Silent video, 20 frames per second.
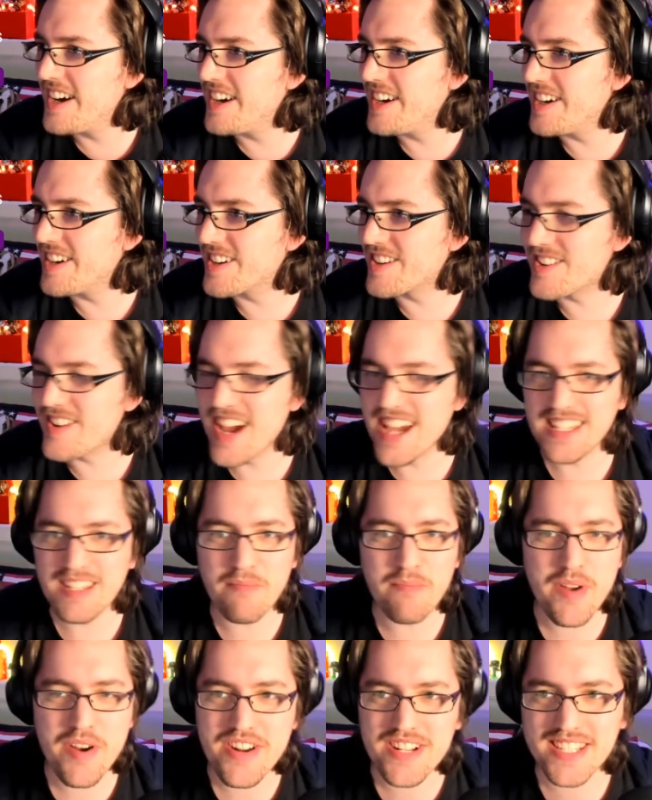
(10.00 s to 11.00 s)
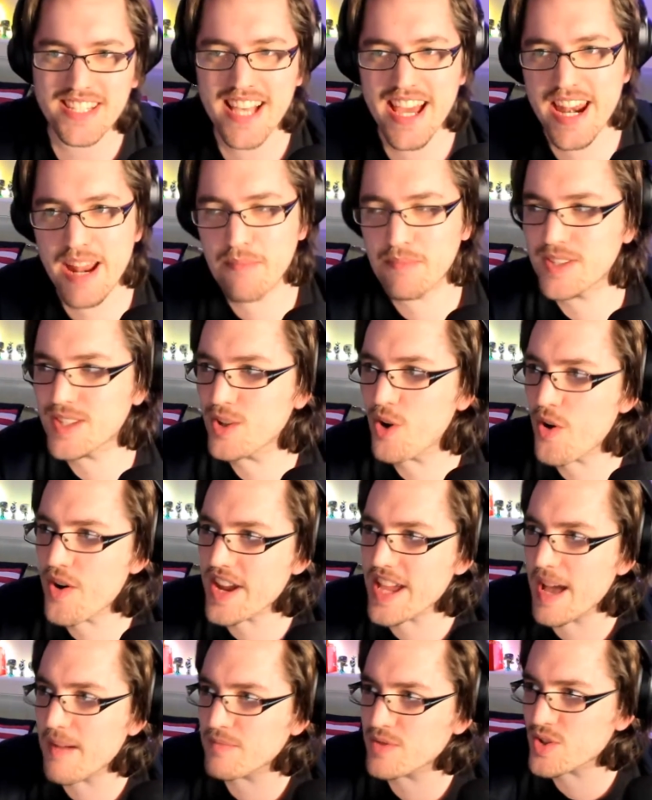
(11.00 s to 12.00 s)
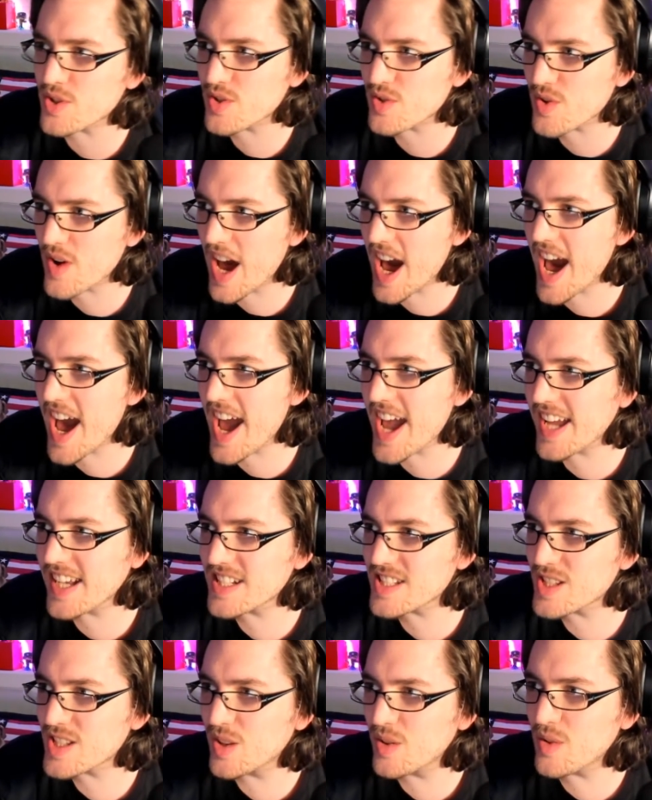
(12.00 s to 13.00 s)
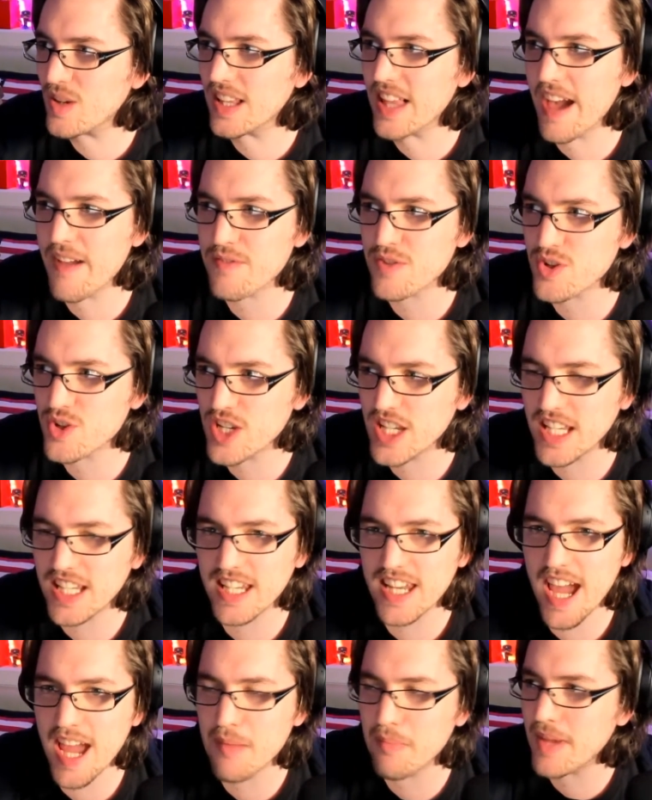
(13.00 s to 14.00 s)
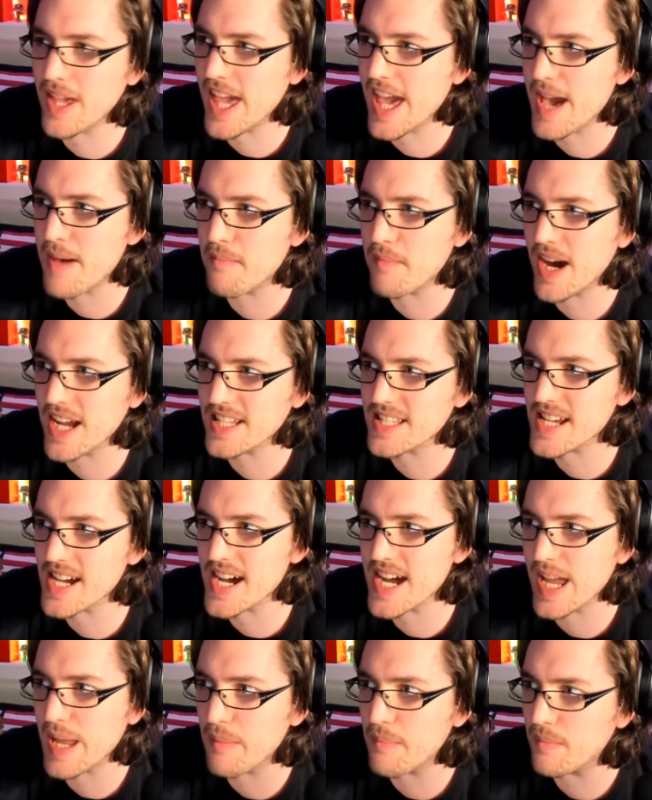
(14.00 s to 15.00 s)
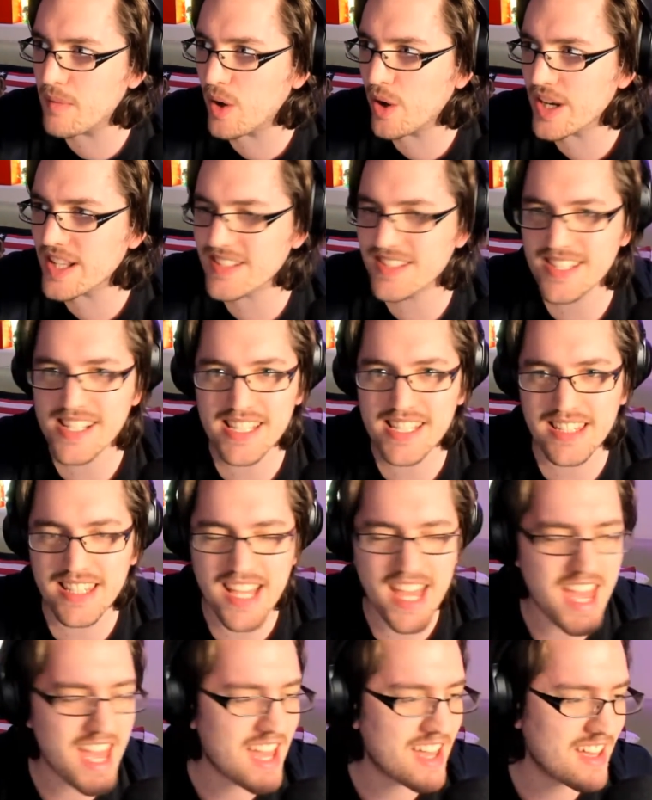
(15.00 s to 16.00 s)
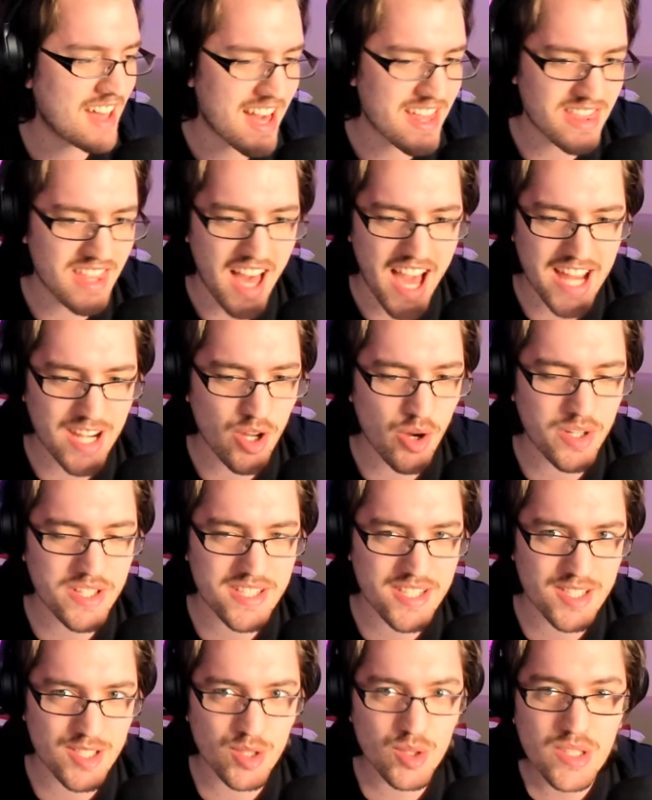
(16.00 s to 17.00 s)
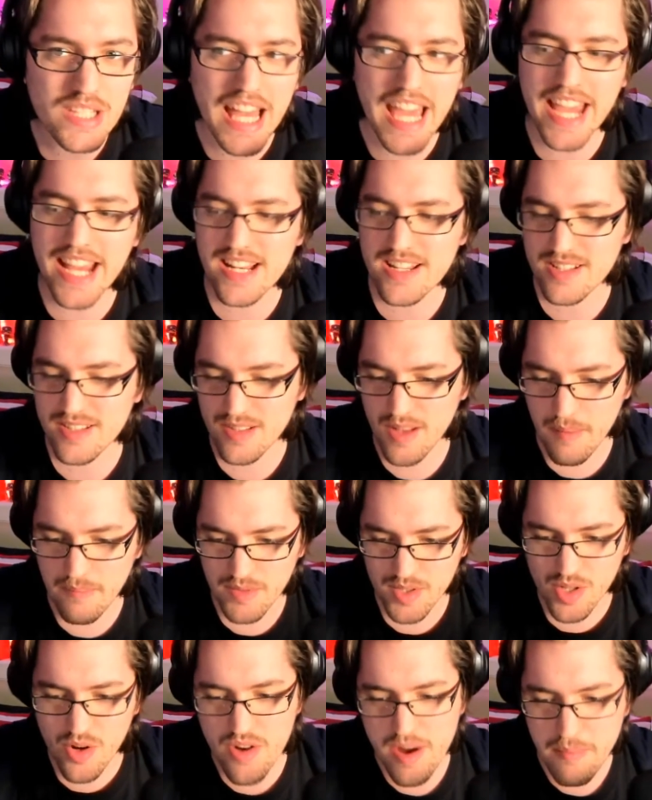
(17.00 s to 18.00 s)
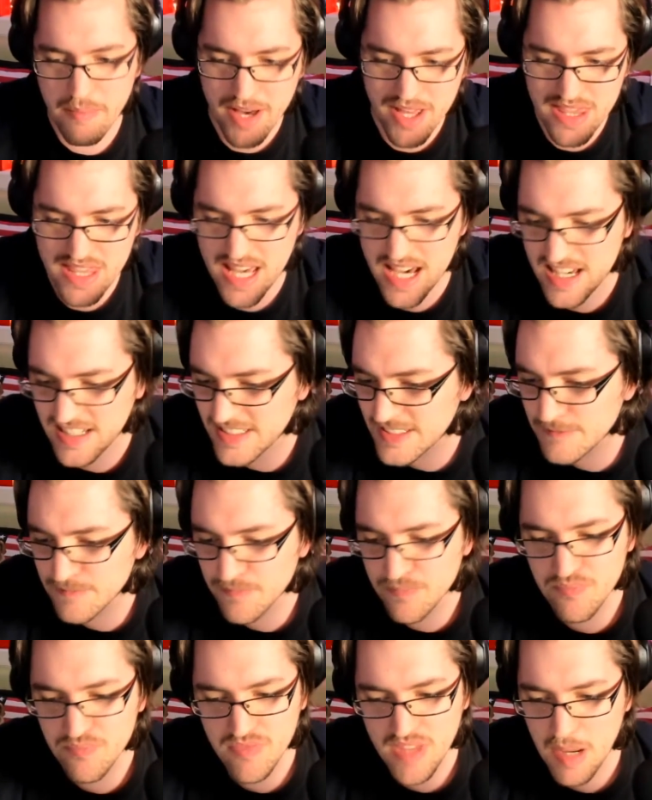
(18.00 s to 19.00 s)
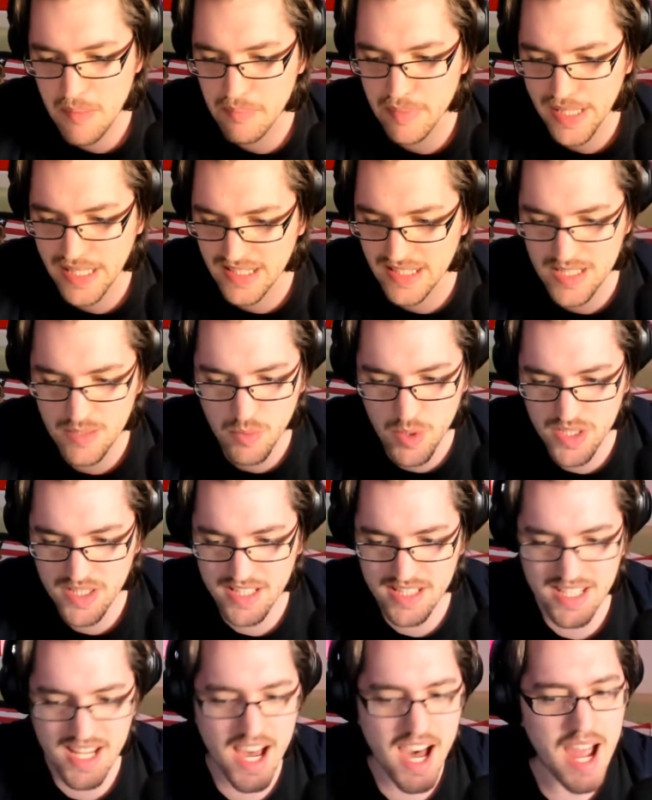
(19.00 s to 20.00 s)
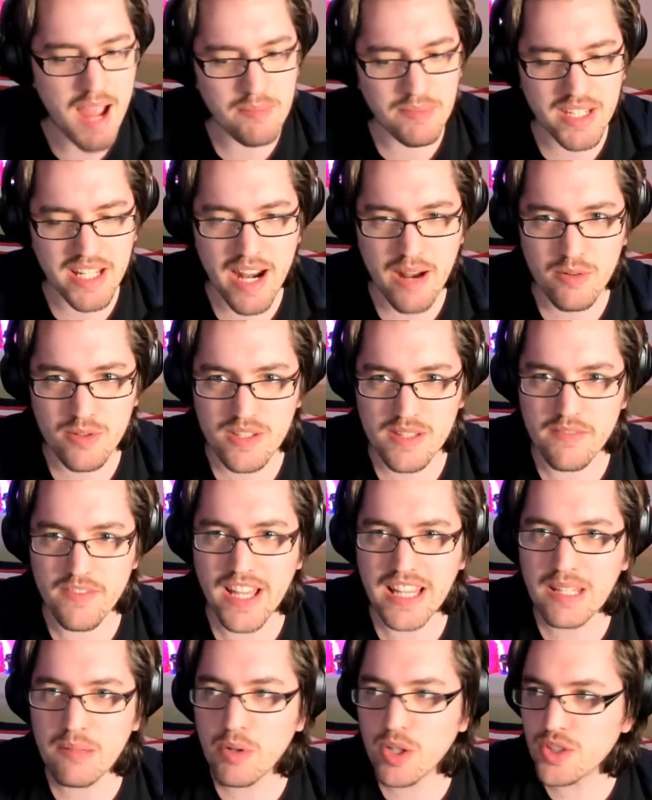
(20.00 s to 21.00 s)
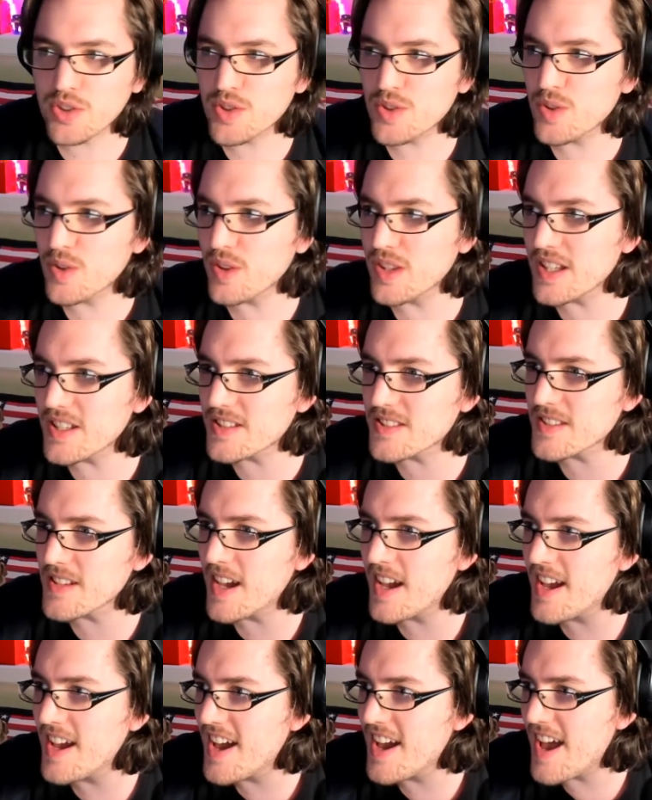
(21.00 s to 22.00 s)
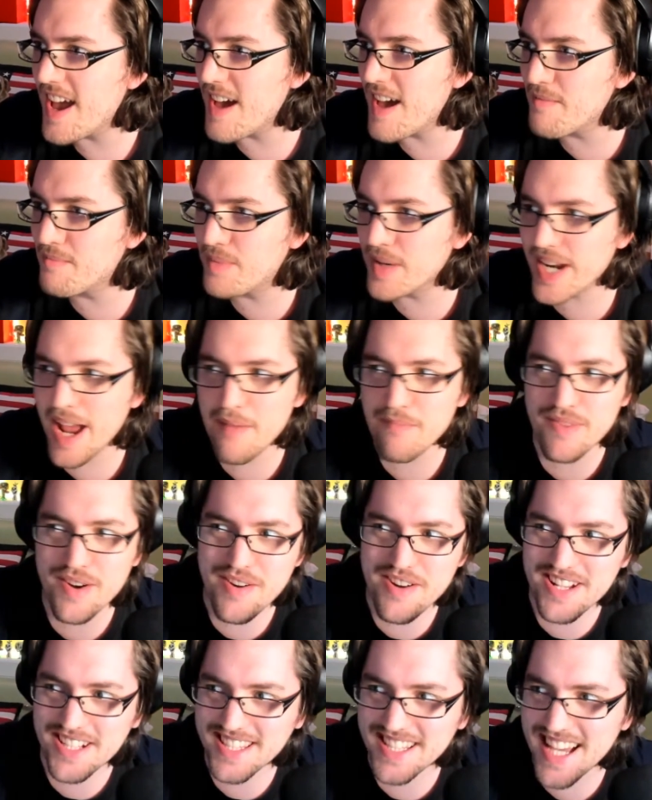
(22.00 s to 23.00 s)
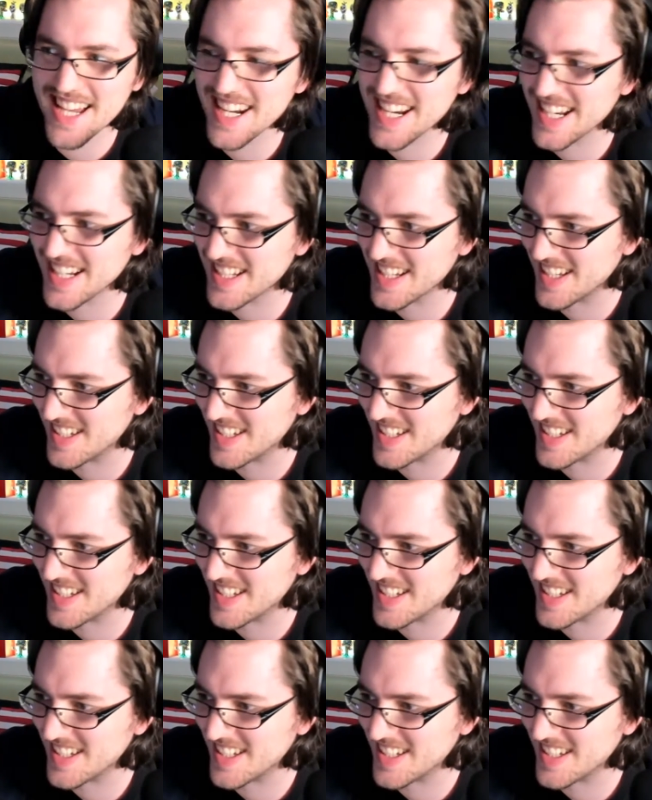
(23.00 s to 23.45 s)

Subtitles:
All right, I'm very excited. I'm sorry I'm trying to do a live stream 9 p.m. my time on a Sunday. I know it's too late, so I'm sorry about that. But this was the time that I was available to do this. But I'm very excited.